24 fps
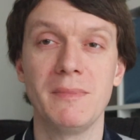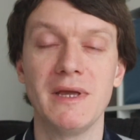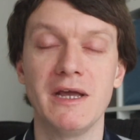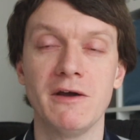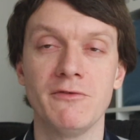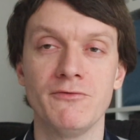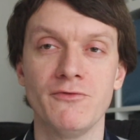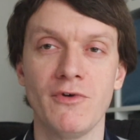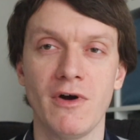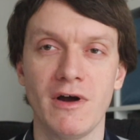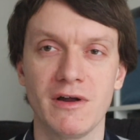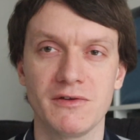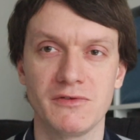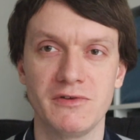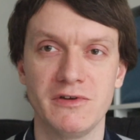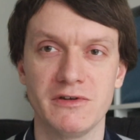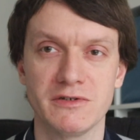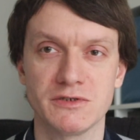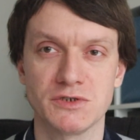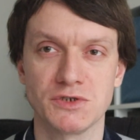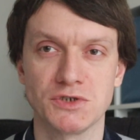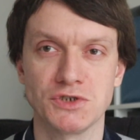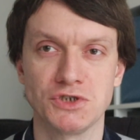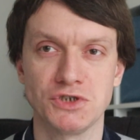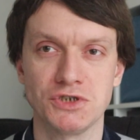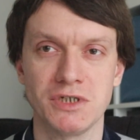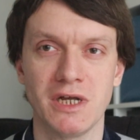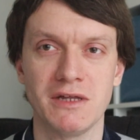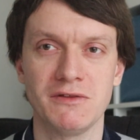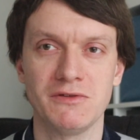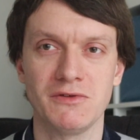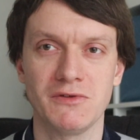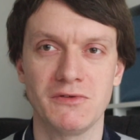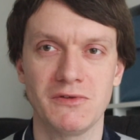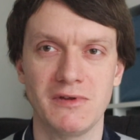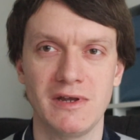be a righteous
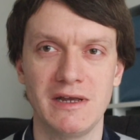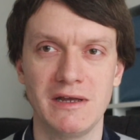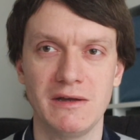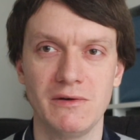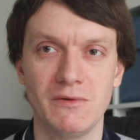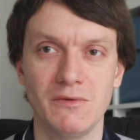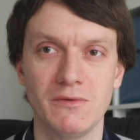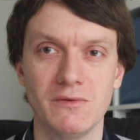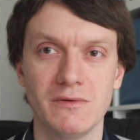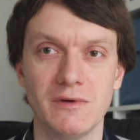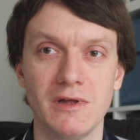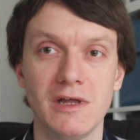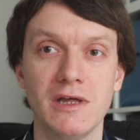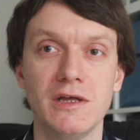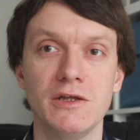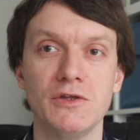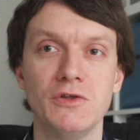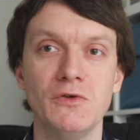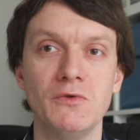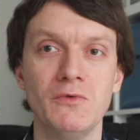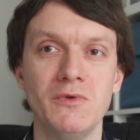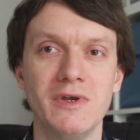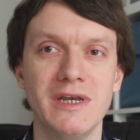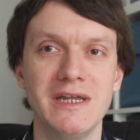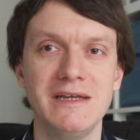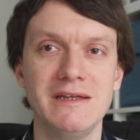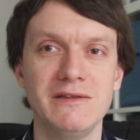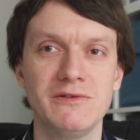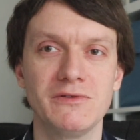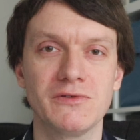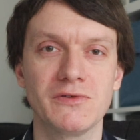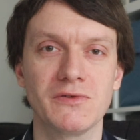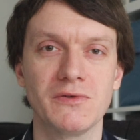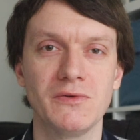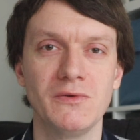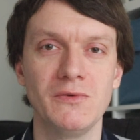gentile. You
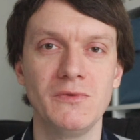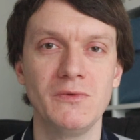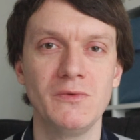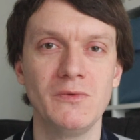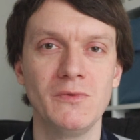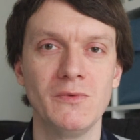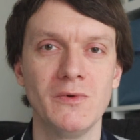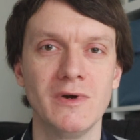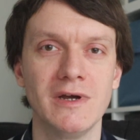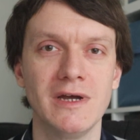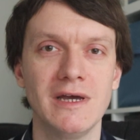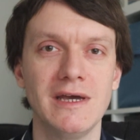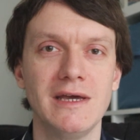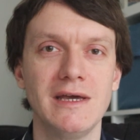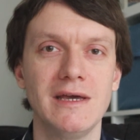need to